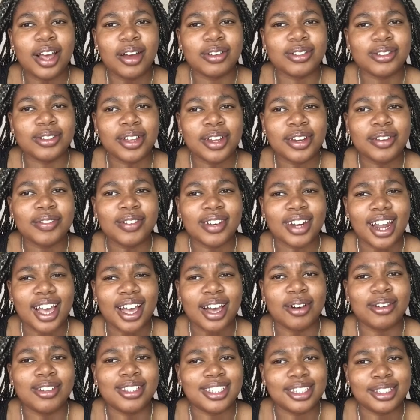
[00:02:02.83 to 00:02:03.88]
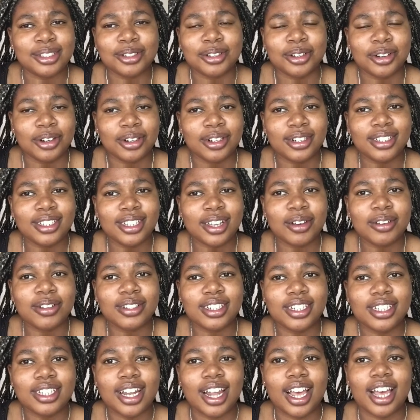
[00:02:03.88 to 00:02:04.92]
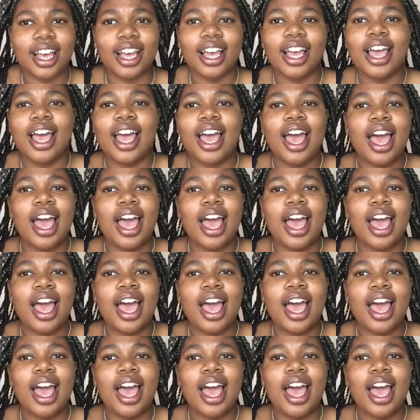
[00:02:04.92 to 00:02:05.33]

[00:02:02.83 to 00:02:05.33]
I was not even like I was into girls. I was just like,